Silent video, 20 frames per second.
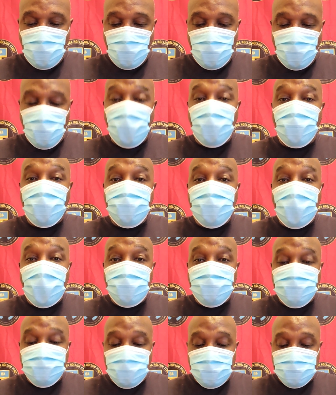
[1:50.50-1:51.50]
We would
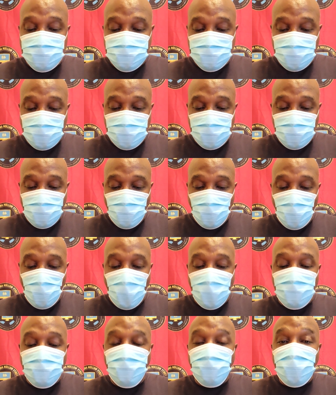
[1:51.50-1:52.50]
not just see
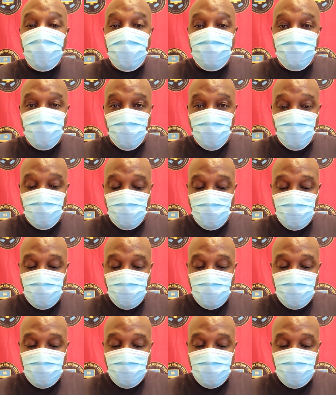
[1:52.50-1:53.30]
one people